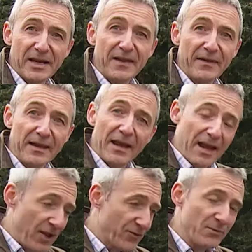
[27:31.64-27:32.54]
in the
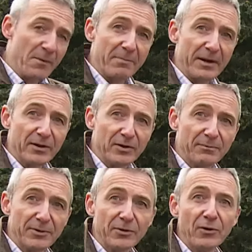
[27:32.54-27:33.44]
instrument binnacle,
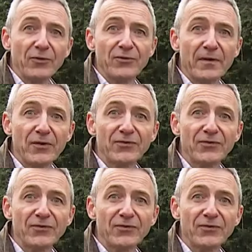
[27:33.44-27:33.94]
but also the